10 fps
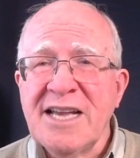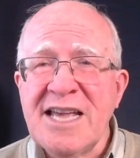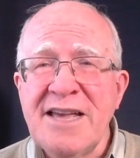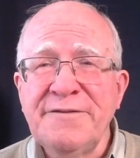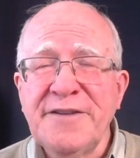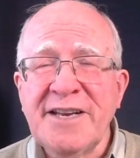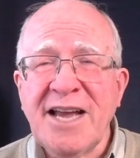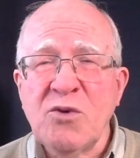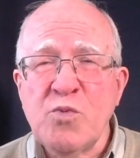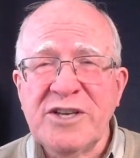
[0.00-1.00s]

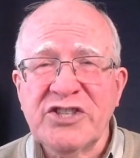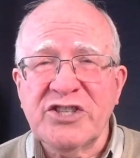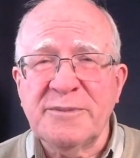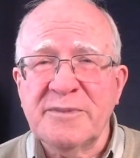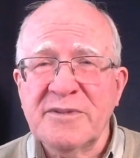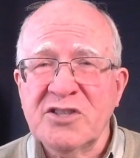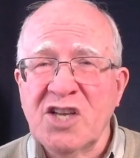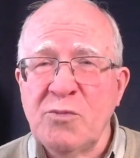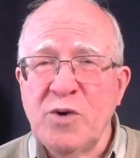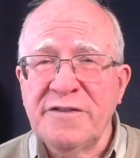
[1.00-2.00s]
infinite wisdom,
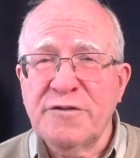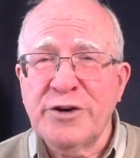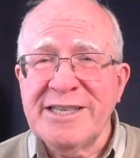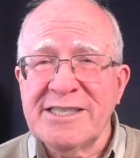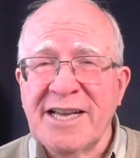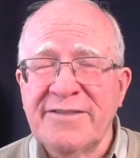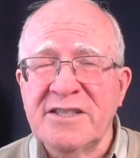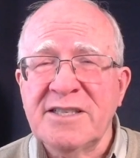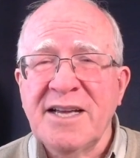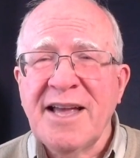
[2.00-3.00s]
Psalm
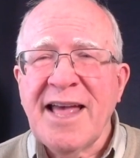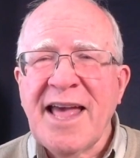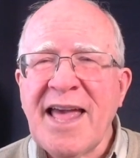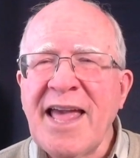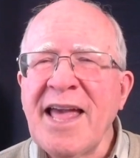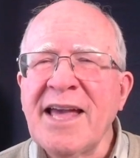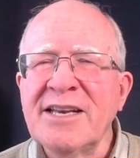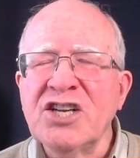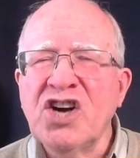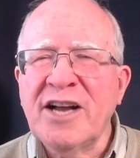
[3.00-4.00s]
147,
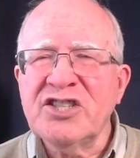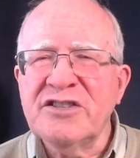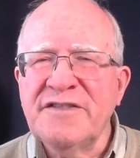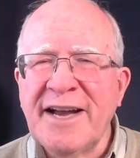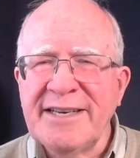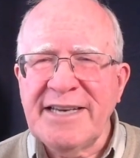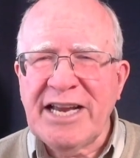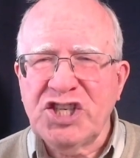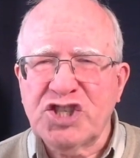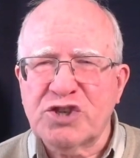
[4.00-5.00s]
and God's divine
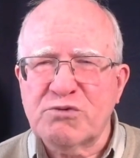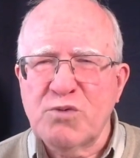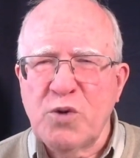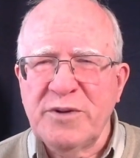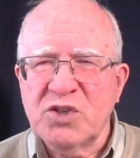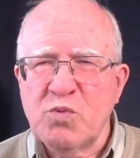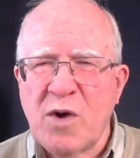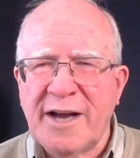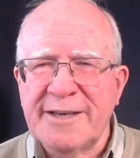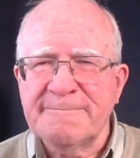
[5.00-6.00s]
nature, Romans
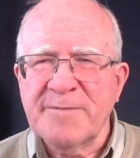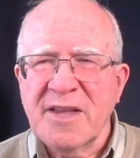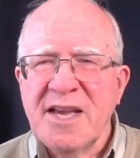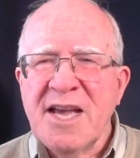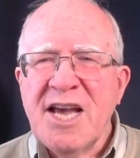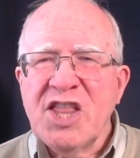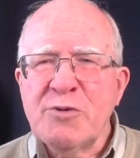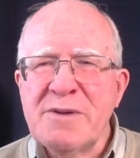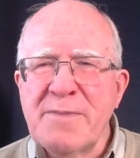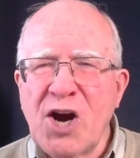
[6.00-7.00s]
1.
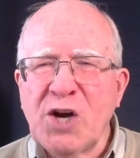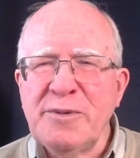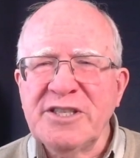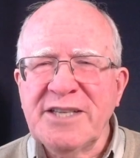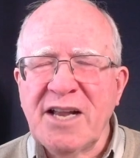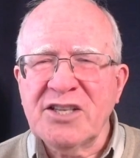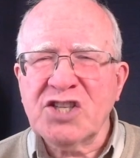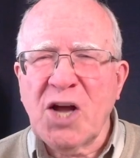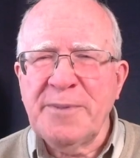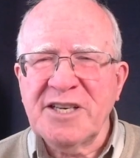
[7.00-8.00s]
The remarkable
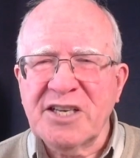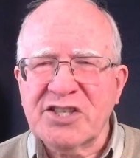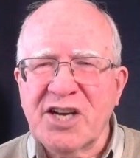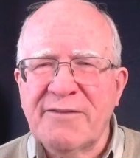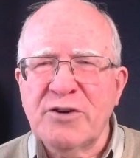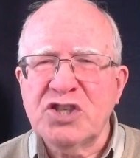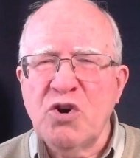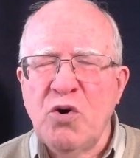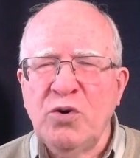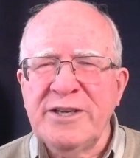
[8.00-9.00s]
telescopic discoveries
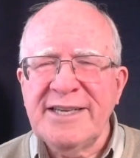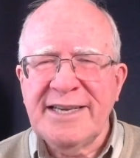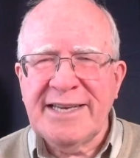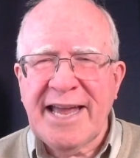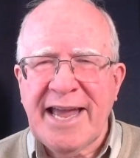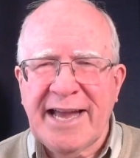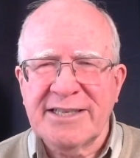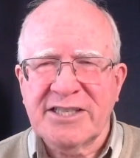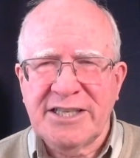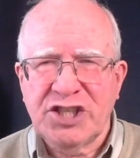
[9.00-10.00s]
only
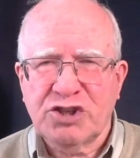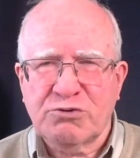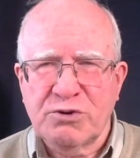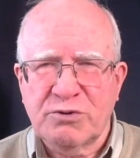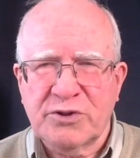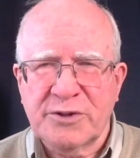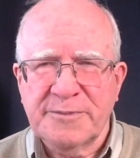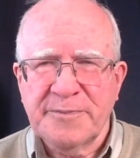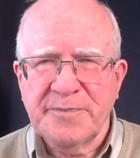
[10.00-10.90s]
enhance these truths.